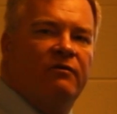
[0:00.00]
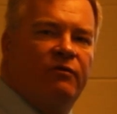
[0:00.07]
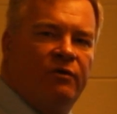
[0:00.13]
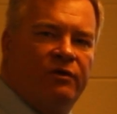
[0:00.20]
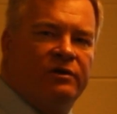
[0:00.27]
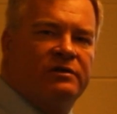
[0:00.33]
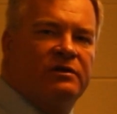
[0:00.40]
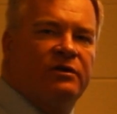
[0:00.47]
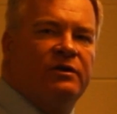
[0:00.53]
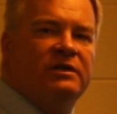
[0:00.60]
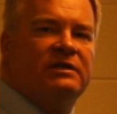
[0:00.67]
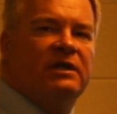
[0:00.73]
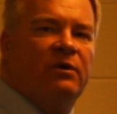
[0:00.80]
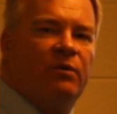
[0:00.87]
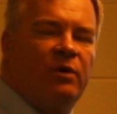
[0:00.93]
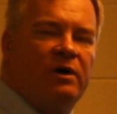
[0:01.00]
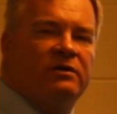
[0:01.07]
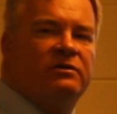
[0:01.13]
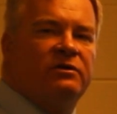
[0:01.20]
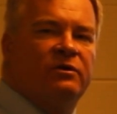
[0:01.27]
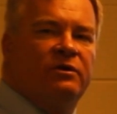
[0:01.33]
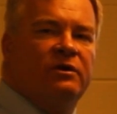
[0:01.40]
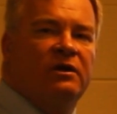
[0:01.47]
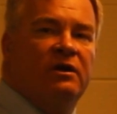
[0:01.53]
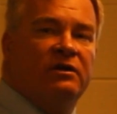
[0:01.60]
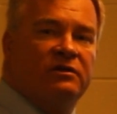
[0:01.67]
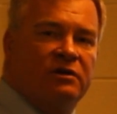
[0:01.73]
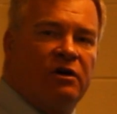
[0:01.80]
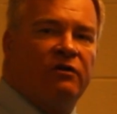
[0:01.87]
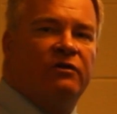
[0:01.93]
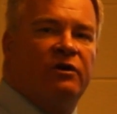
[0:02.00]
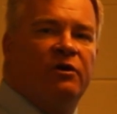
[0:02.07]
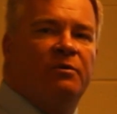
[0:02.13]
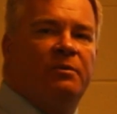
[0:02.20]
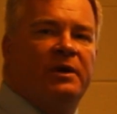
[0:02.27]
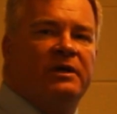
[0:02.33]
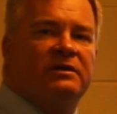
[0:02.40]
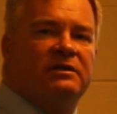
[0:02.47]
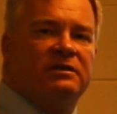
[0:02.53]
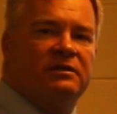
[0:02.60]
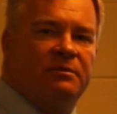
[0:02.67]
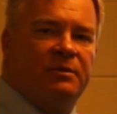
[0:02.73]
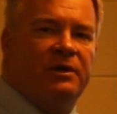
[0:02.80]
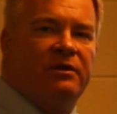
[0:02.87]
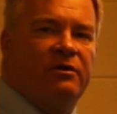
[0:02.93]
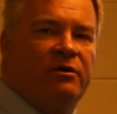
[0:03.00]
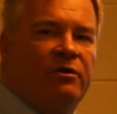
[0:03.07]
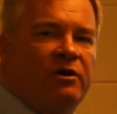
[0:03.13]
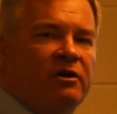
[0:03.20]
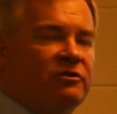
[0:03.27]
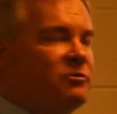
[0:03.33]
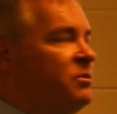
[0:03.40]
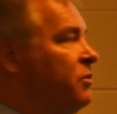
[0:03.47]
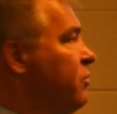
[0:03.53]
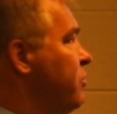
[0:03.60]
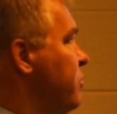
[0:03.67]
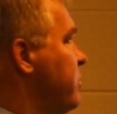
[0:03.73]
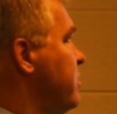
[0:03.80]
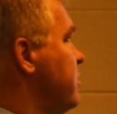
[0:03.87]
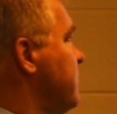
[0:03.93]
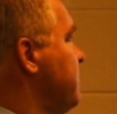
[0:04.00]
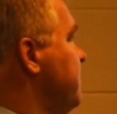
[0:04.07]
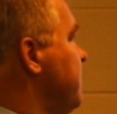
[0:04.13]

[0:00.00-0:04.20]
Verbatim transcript: for the students that want to start their own business and be their own entrepreneurs.